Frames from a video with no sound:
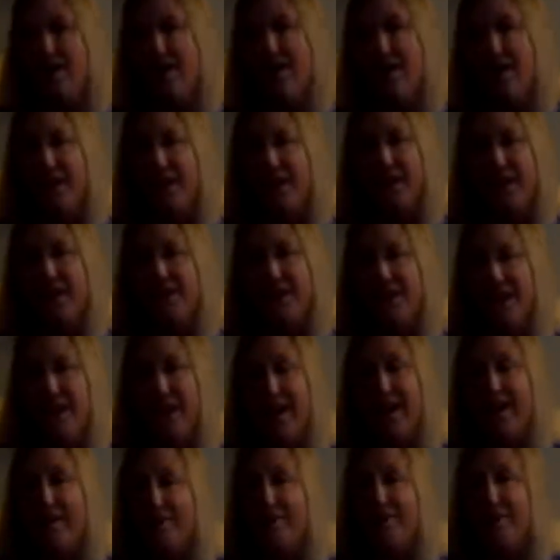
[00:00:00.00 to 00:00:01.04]
and it's
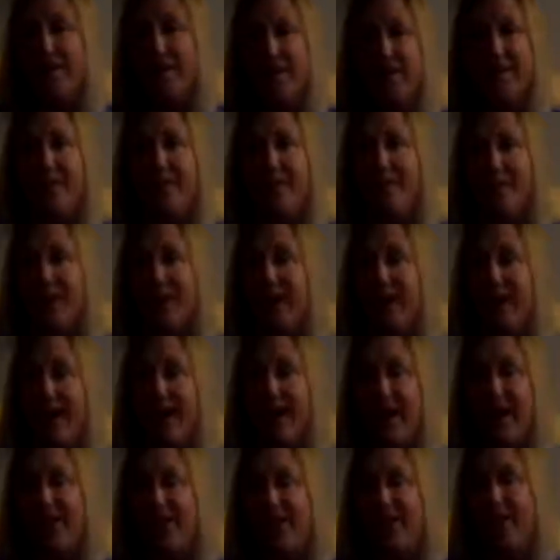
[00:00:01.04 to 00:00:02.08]
not a fun thing to
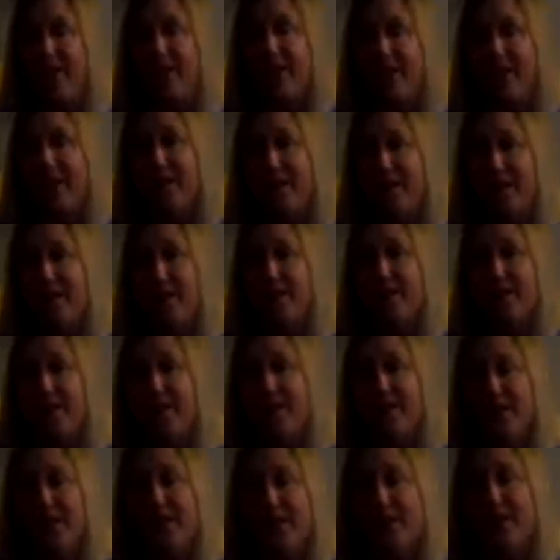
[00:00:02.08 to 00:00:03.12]
have. And
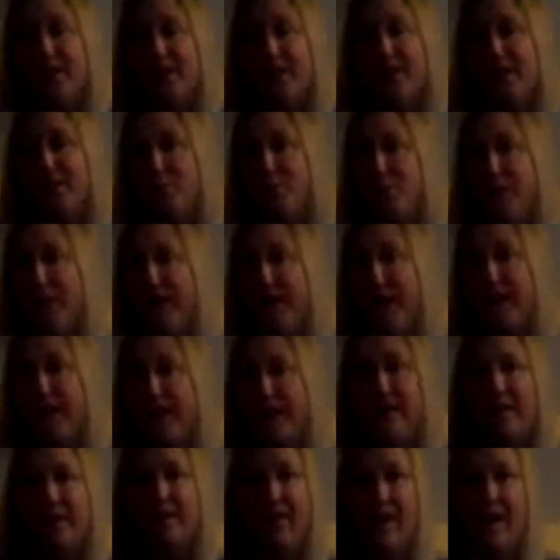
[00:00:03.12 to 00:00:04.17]
to sit back
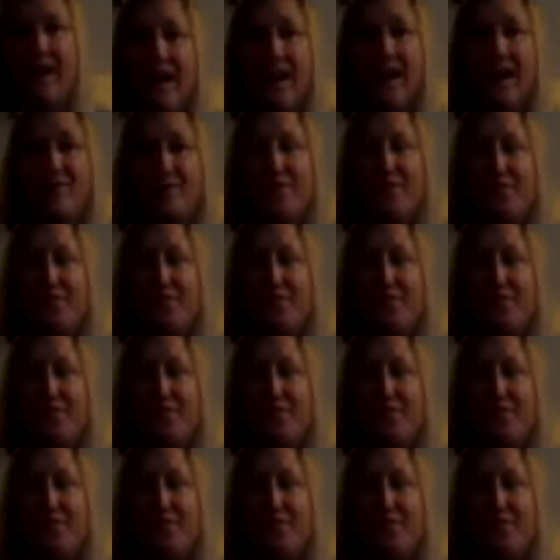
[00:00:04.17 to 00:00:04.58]
and laugh